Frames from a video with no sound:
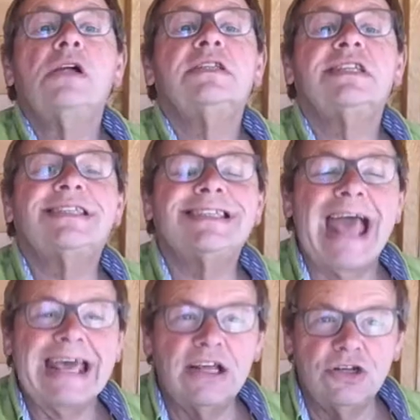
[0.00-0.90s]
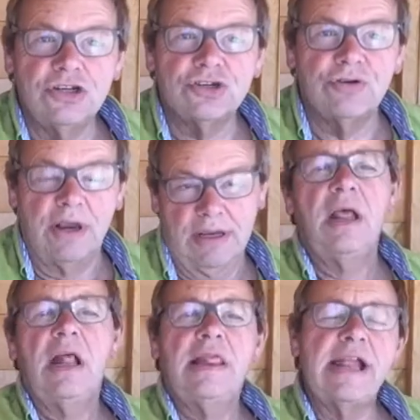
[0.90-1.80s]
second
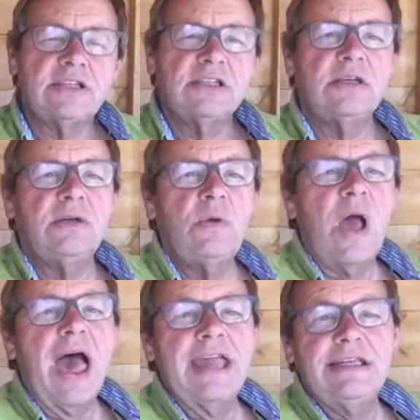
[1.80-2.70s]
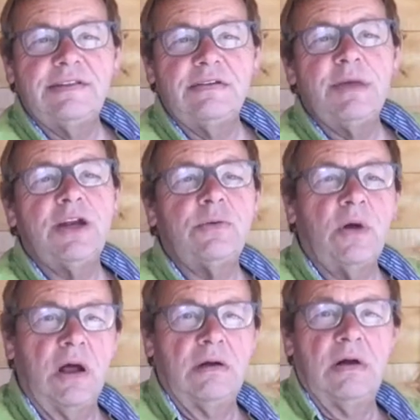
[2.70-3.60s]
string. Let's do eight of them in a
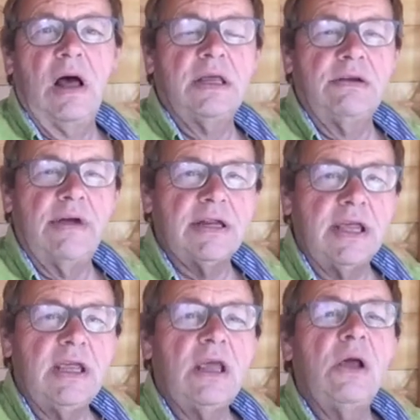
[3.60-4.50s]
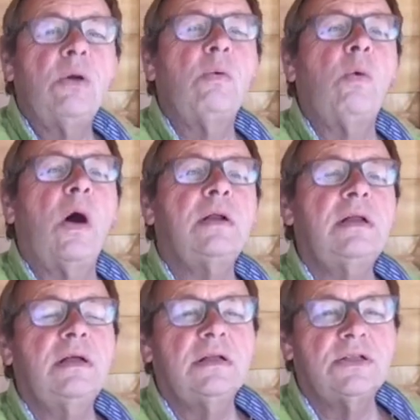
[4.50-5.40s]
row. Are you ready?
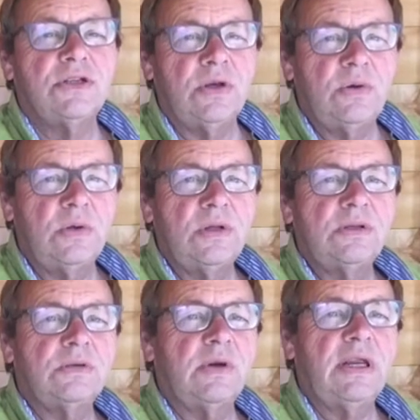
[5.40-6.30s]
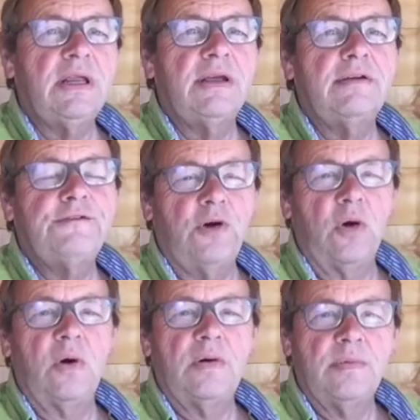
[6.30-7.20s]
One, two, three,
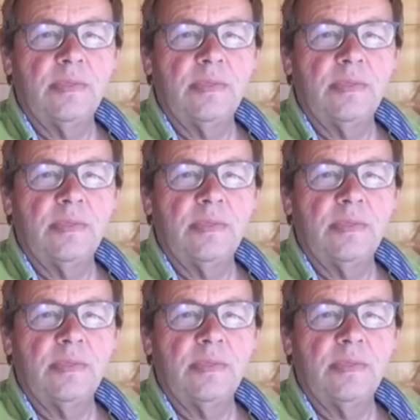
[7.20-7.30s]
four.